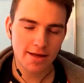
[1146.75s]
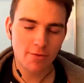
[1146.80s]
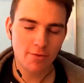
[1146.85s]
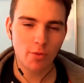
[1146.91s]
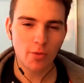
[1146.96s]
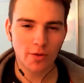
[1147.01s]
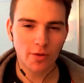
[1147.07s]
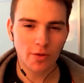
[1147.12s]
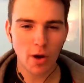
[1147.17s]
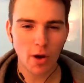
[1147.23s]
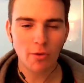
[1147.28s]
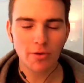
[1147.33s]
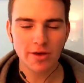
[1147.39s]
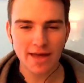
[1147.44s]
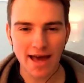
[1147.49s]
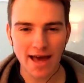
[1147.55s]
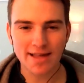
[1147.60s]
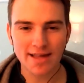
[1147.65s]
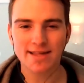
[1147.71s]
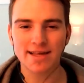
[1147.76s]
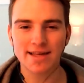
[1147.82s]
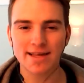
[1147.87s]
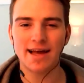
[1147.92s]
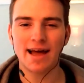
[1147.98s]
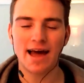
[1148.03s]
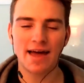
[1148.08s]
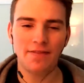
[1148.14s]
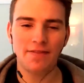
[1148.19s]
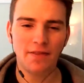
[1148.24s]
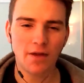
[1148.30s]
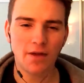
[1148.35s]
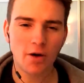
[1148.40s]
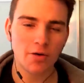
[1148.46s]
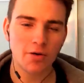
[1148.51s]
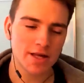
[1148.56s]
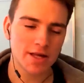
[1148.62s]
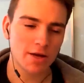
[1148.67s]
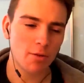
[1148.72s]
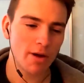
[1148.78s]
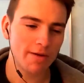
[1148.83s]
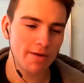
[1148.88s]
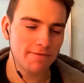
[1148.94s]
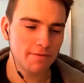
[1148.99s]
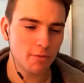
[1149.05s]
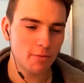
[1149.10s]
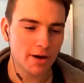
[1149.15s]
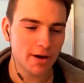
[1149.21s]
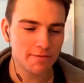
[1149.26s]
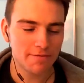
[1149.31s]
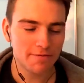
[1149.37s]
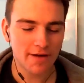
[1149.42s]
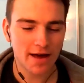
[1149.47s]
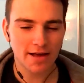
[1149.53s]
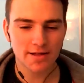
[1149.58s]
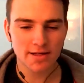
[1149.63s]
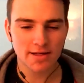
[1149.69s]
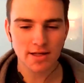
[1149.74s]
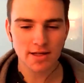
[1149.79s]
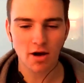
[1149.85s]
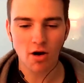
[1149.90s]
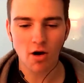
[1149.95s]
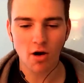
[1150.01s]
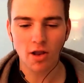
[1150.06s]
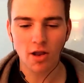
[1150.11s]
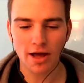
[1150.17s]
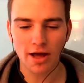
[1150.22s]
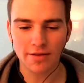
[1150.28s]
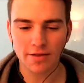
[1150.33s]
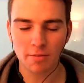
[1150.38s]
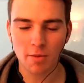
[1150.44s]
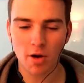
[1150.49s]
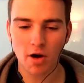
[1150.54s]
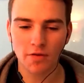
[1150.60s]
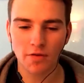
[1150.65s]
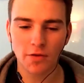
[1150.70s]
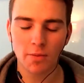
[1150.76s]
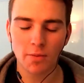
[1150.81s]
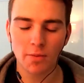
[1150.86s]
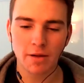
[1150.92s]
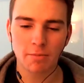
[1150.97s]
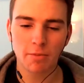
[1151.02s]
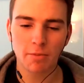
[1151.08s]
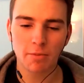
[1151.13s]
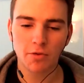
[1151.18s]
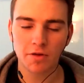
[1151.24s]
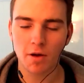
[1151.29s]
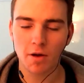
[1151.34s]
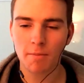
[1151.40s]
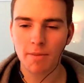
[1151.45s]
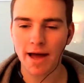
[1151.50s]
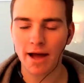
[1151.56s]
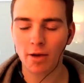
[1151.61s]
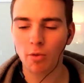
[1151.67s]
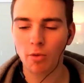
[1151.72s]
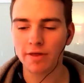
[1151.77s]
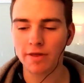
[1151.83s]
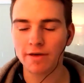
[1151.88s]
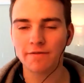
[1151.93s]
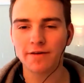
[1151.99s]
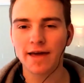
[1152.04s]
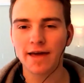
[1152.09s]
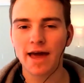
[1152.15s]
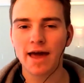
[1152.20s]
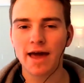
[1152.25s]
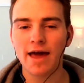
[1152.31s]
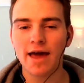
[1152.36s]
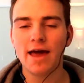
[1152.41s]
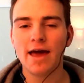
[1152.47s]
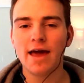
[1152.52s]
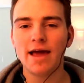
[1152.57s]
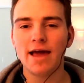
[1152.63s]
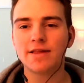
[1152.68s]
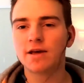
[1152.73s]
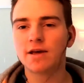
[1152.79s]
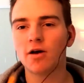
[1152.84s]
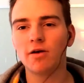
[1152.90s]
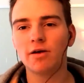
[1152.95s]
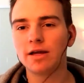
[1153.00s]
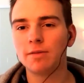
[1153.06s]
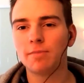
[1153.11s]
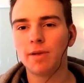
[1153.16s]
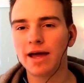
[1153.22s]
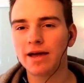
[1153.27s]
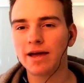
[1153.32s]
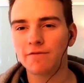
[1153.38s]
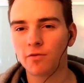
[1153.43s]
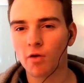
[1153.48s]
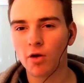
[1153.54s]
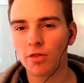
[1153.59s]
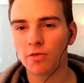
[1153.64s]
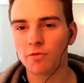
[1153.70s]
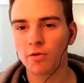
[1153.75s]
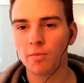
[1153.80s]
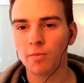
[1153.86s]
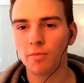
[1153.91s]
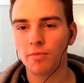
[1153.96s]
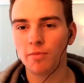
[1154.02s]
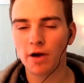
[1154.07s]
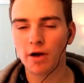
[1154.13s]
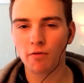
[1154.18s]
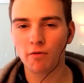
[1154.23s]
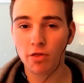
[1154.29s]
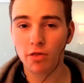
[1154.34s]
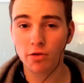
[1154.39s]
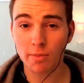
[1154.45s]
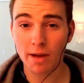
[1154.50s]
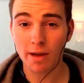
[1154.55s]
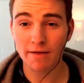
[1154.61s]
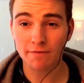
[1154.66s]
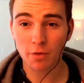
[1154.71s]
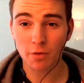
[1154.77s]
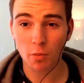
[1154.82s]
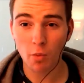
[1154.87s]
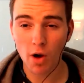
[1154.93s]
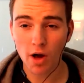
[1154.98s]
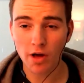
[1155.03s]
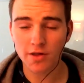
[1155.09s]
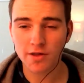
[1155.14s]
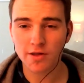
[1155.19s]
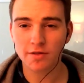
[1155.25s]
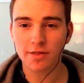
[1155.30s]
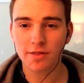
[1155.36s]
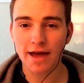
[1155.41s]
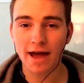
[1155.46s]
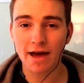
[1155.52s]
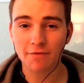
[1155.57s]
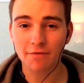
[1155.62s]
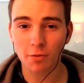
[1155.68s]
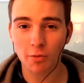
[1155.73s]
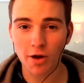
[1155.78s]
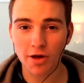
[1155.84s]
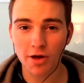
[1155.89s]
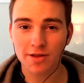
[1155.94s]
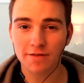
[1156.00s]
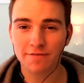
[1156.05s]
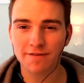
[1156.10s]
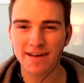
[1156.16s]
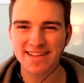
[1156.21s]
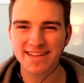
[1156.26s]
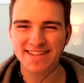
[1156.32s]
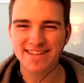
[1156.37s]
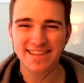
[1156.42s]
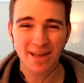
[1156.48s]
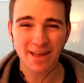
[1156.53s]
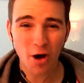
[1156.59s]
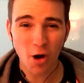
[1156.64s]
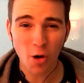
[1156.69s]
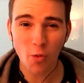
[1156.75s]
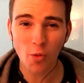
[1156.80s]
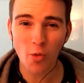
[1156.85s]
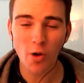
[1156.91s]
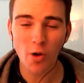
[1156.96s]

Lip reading: Well, yes and no. See, when fans demand Dominic Ball to come back, what they forget, he's currently playing for Rotherham. Now Rotherham have they have the worst defence in the whole